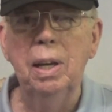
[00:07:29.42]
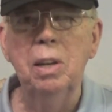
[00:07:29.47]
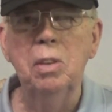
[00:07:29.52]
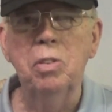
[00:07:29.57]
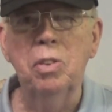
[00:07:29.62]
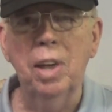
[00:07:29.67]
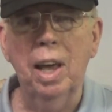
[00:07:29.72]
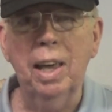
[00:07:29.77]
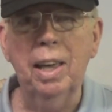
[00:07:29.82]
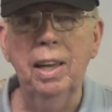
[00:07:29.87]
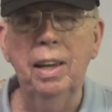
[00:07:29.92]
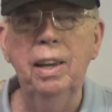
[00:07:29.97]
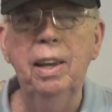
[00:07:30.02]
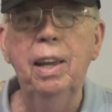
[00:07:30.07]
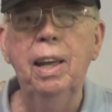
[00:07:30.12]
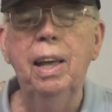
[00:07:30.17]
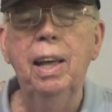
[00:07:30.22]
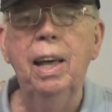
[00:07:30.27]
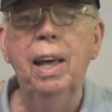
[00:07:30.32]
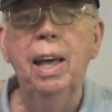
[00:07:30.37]

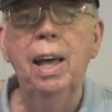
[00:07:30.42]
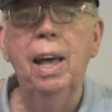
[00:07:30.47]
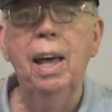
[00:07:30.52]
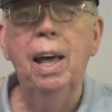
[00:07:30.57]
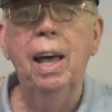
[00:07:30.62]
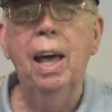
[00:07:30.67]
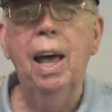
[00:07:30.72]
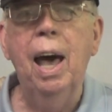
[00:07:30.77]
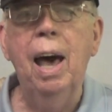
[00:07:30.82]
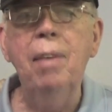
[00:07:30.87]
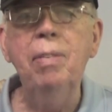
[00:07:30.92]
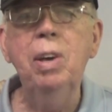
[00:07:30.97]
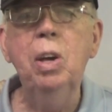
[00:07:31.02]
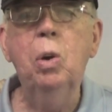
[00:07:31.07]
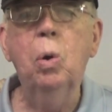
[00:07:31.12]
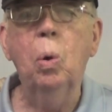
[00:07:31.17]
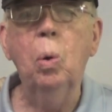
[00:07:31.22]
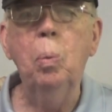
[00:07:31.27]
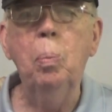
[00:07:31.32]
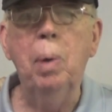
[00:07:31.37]
Second,
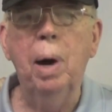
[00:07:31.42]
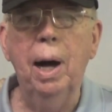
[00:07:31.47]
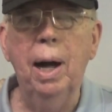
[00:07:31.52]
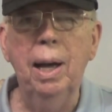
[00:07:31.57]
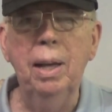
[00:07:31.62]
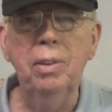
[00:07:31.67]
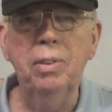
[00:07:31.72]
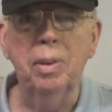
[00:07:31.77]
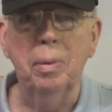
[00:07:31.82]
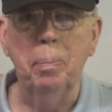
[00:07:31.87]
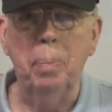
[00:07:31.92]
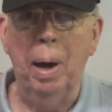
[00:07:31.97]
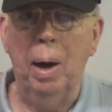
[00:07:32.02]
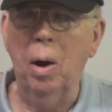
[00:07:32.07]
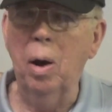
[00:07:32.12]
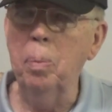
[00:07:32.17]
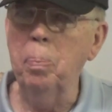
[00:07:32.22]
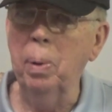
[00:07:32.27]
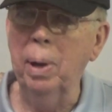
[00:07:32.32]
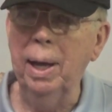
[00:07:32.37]
having coal mines and
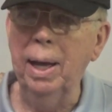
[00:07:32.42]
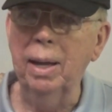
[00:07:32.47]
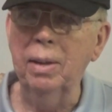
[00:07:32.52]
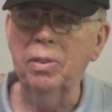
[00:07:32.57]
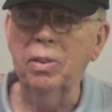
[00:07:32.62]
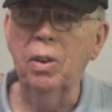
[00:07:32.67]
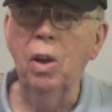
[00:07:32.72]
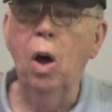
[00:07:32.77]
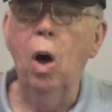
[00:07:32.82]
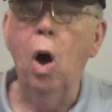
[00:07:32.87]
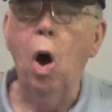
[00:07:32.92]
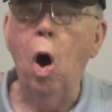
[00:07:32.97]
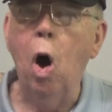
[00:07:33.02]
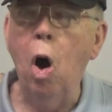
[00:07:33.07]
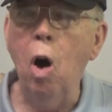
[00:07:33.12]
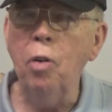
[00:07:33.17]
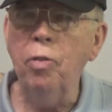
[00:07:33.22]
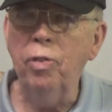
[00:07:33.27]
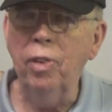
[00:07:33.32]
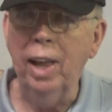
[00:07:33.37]
power plants
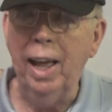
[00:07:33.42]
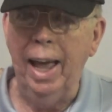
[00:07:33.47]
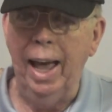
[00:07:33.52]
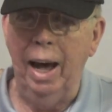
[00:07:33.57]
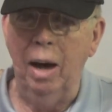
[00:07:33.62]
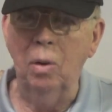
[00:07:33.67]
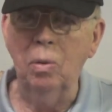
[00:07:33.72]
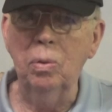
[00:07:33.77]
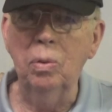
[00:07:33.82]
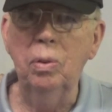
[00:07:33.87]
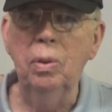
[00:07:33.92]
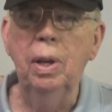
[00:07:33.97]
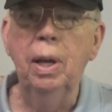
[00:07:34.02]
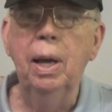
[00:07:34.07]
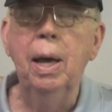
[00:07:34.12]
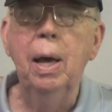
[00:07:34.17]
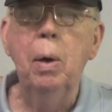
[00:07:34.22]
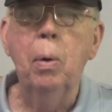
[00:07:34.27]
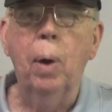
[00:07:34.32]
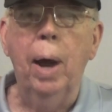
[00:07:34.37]
off layout
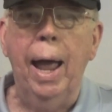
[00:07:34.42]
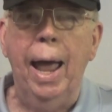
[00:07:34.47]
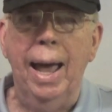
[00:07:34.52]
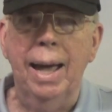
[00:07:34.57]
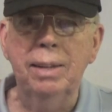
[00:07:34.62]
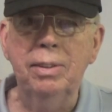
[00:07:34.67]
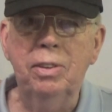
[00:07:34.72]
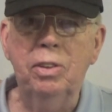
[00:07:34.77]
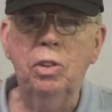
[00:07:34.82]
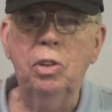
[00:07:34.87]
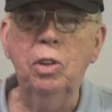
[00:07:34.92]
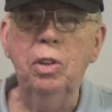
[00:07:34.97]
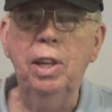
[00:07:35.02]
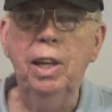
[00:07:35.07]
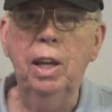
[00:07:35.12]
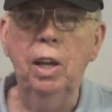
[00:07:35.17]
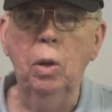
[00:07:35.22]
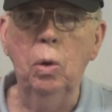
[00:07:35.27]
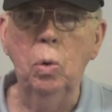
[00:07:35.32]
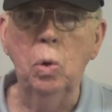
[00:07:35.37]
adds to
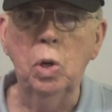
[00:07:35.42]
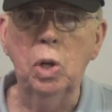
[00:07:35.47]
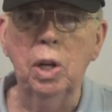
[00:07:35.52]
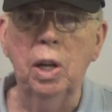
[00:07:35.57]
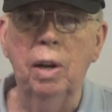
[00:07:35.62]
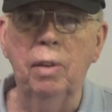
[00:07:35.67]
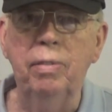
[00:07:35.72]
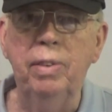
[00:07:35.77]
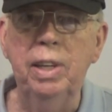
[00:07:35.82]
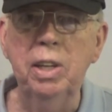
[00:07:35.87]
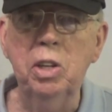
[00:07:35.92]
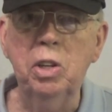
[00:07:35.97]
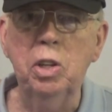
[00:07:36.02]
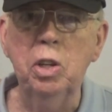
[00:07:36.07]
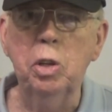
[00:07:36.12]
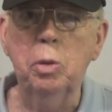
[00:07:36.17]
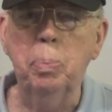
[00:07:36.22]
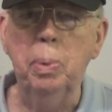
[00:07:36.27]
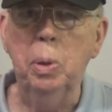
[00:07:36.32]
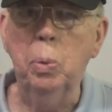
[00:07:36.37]
the illusion of
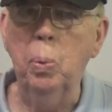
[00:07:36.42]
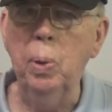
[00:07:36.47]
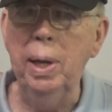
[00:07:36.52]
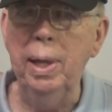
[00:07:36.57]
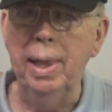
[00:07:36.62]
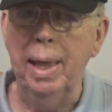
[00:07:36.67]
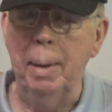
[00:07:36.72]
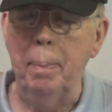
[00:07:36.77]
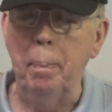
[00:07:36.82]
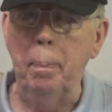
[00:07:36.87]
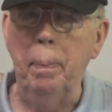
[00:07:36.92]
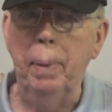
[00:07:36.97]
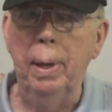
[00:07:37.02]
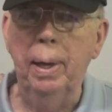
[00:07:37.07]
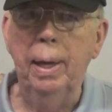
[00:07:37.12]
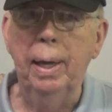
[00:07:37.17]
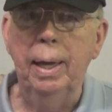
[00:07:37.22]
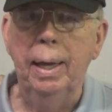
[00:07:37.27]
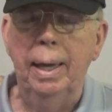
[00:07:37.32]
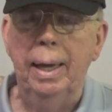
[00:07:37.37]
distance between them.
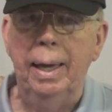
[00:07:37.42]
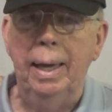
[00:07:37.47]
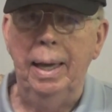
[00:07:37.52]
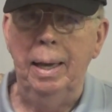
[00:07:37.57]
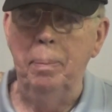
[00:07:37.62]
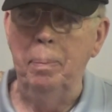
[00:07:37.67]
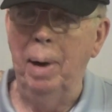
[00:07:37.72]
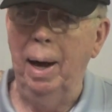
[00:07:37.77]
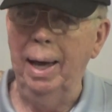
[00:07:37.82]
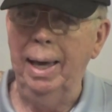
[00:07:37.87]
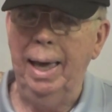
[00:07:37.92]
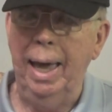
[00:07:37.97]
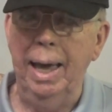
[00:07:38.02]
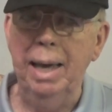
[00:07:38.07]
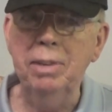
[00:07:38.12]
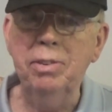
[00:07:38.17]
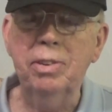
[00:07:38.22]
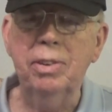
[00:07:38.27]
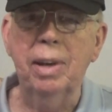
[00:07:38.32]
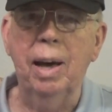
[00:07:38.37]
In my
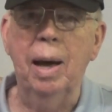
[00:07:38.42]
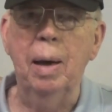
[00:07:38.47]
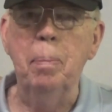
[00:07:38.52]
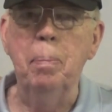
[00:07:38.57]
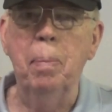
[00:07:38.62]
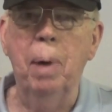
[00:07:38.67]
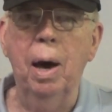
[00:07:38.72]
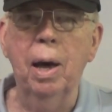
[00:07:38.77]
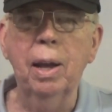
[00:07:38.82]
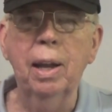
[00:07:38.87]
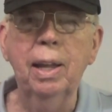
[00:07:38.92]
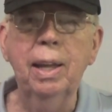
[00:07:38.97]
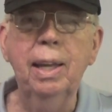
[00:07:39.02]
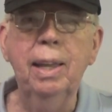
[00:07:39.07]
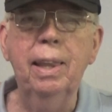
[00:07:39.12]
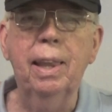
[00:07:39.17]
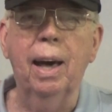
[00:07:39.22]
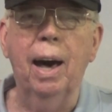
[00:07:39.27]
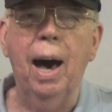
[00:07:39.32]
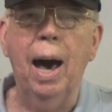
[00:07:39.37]
case, I'm
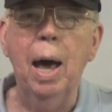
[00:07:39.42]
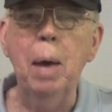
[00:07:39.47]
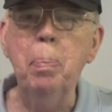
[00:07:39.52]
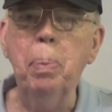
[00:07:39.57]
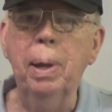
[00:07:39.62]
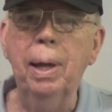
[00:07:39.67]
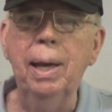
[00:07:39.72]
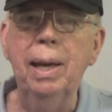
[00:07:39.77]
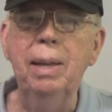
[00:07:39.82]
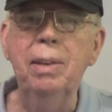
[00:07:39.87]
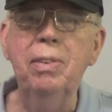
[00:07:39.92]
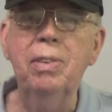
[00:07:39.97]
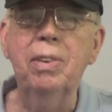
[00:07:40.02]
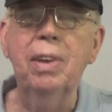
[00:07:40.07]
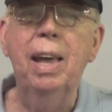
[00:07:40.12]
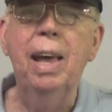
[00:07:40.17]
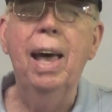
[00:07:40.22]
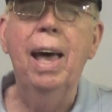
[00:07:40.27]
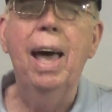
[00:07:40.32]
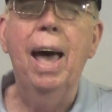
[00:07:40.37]
modeling the high
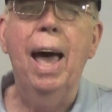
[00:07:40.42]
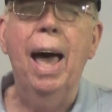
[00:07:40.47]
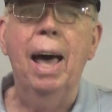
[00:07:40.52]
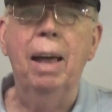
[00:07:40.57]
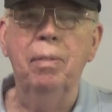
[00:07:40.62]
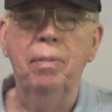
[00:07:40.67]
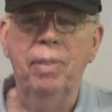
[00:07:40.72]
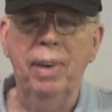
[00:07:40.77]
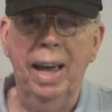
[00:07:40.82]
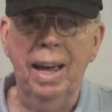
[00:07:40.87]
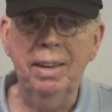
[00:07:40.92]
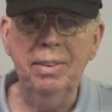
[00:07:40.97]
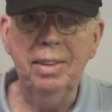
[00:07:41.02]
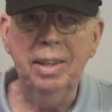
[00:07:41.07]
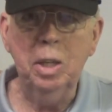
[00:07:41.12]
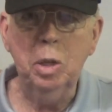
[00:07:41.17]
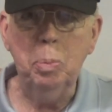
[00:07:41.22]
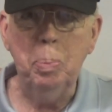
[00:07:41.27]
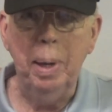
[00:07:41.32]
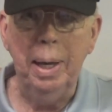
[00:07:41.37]
plains and vast
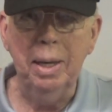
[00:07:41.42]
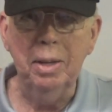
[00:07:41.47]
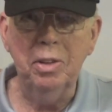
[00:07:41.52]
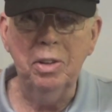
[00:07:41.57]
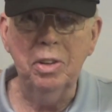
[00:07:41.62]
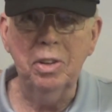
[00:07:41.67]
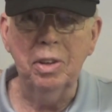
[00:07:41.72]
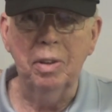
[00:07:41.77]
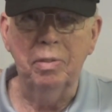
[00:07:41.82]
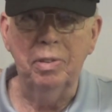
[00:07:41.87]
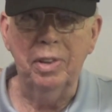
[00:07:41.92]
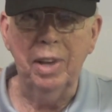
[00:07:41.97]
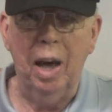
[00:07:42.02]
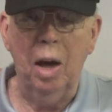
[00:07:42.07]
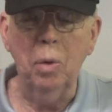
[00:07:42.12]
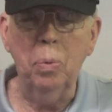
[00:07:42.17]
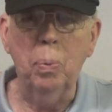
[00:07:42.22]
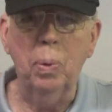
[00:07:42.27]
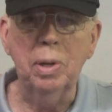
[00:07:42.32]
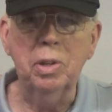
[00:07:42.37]
expanses of
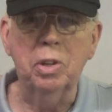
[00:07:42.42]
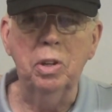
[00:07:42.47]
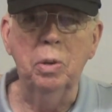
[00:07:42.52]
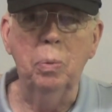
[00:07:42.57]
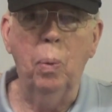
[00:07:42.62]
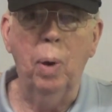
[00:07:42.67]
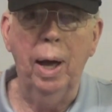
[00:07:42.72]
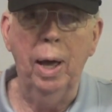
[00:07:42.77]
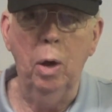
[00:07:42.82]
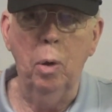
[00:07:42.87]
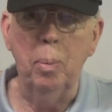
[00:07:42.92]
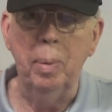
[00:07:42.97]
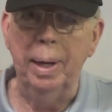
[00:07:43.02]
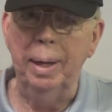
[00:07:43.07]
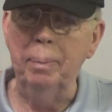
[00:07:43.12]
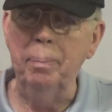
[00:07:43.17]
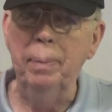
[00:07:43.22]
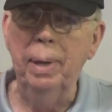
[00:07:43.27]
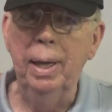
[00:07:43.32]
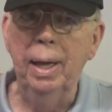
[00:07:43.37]
southwestern
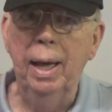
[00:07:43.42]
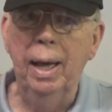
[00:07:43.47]
Wyoming.